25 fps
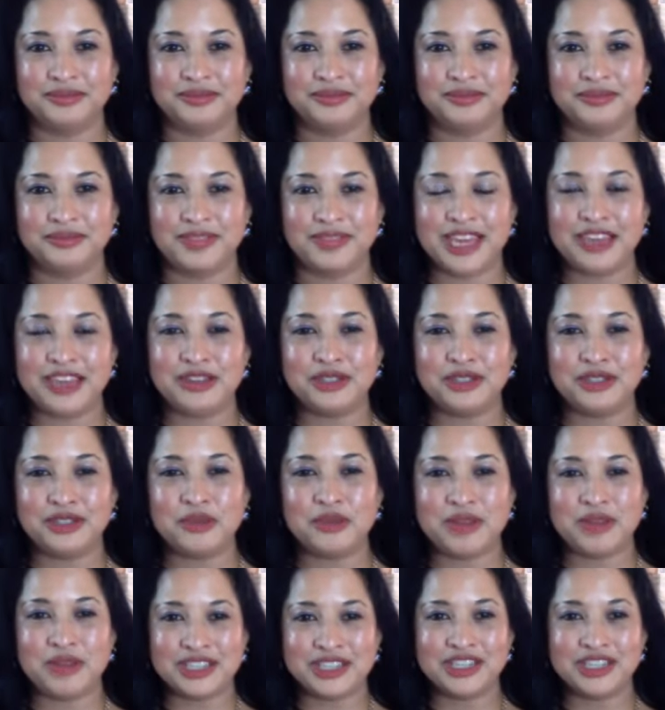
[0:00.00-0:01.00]
Thank you so
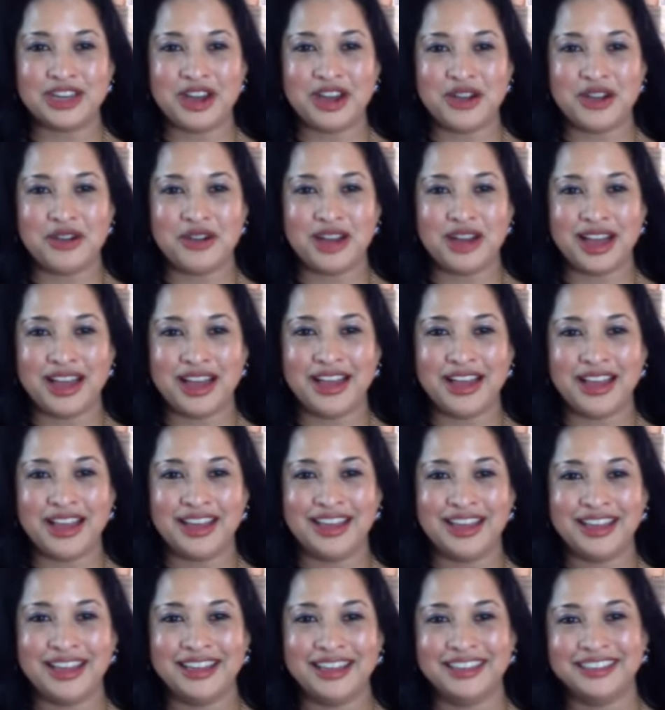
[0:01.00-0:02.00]
much,
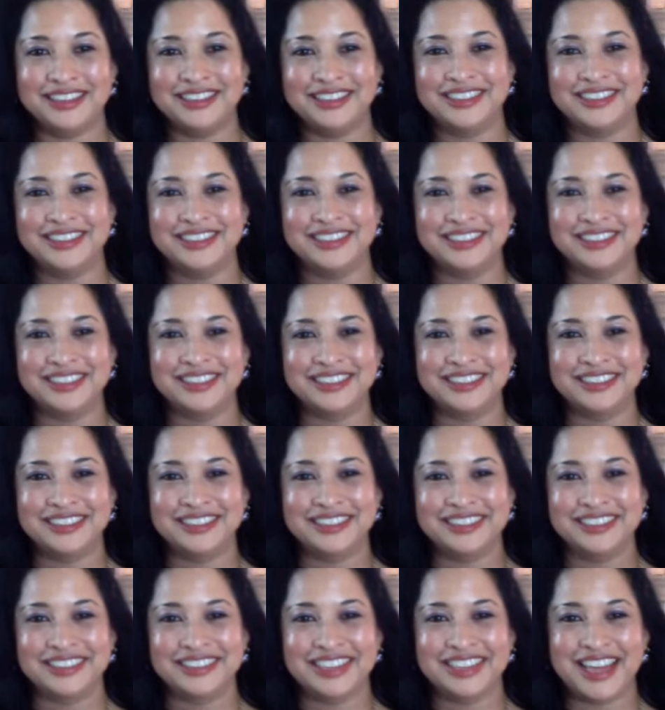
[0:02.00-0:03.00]
Noah.
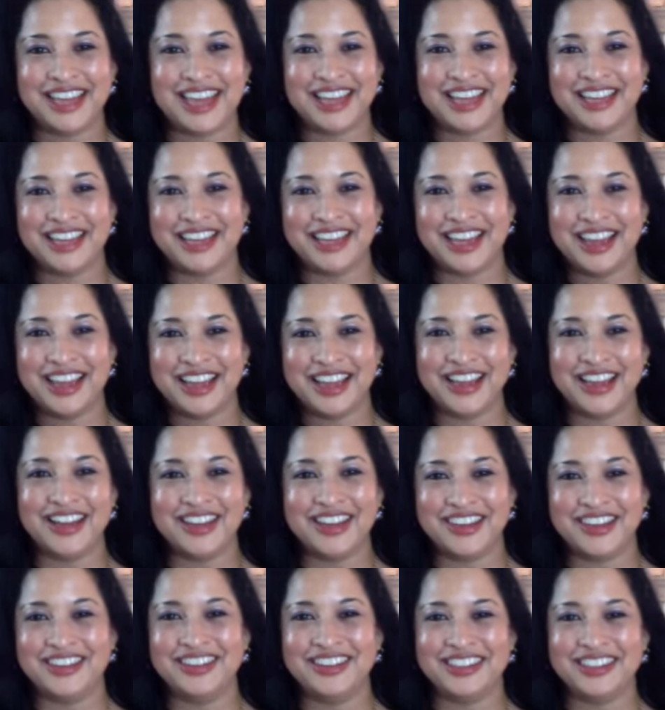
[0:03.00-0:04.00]
Thank
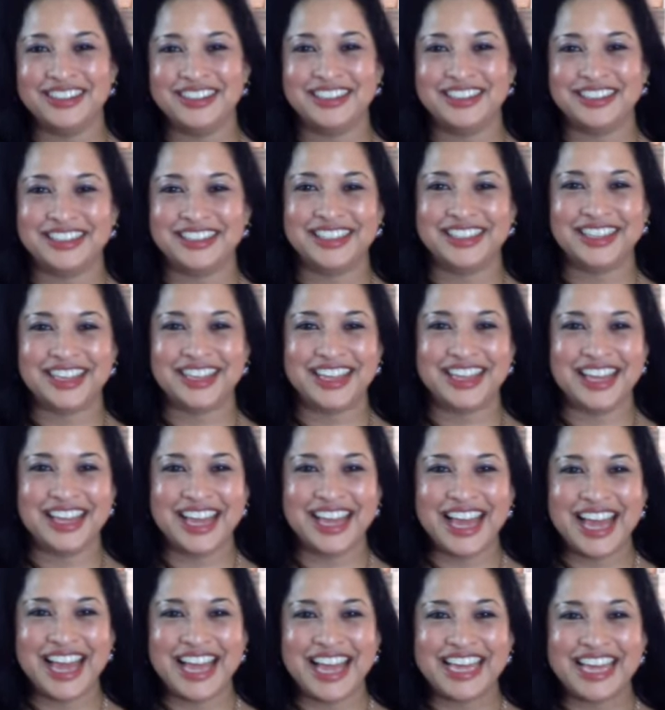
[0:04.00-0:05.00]
you.
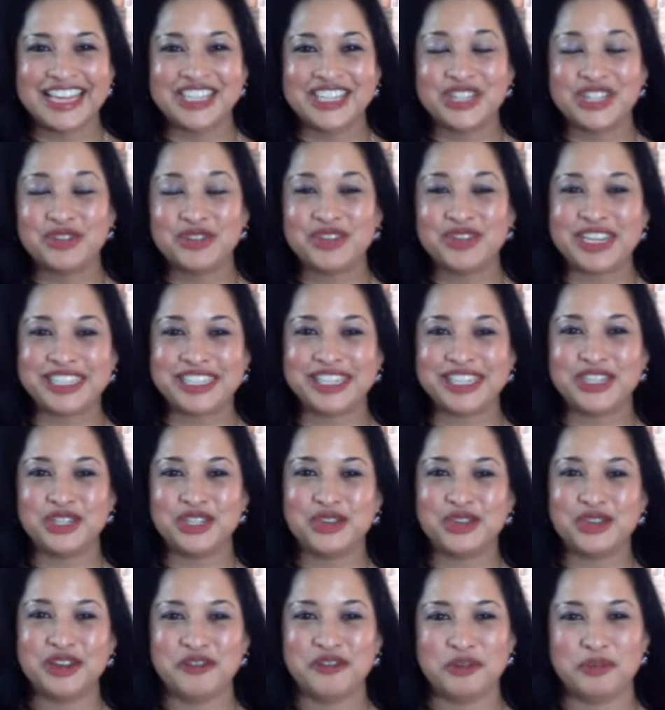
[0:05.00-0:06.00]
Teresa, do
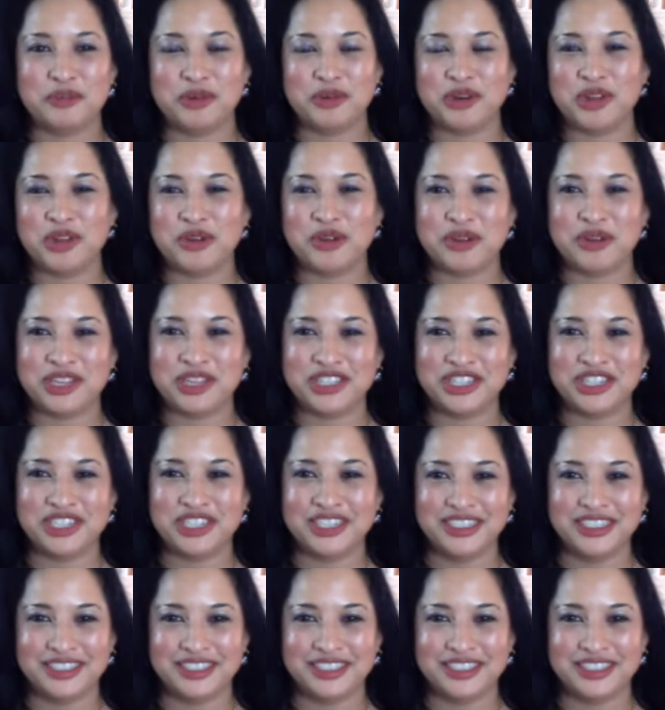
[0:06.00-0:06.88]
you have a burning question?